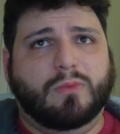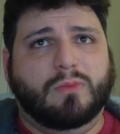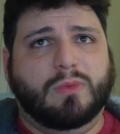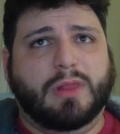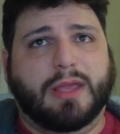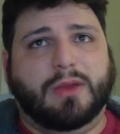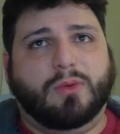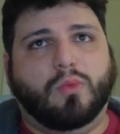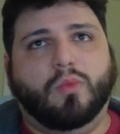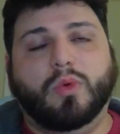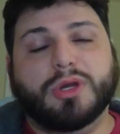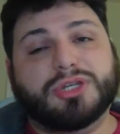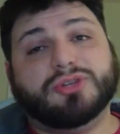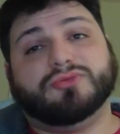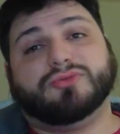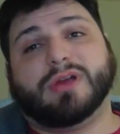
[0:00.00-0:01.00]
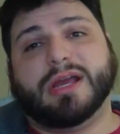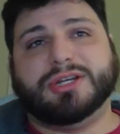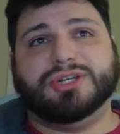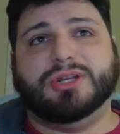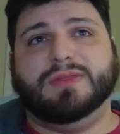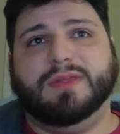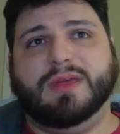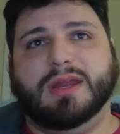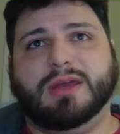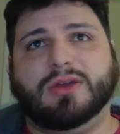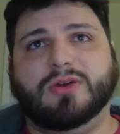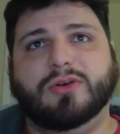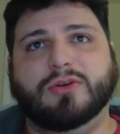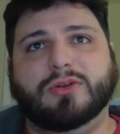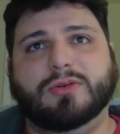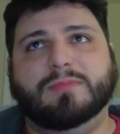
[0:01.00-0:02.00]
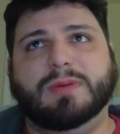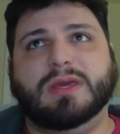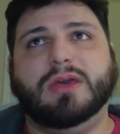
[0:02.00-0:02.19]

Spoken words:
like what direction that it could be